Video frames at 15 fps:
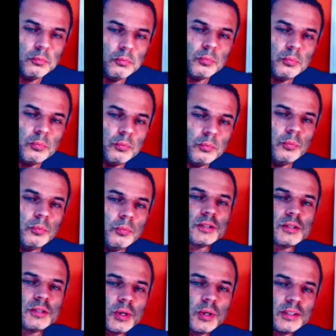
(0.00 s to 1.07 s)
it more
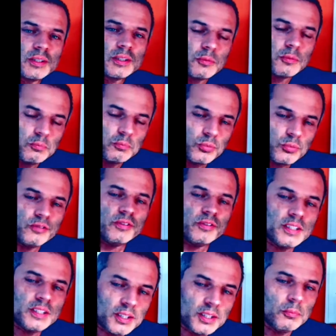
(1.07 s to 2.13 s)
is to coat it
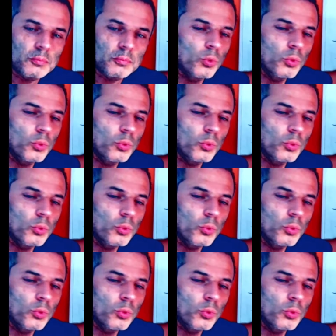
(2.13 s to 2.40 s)
with an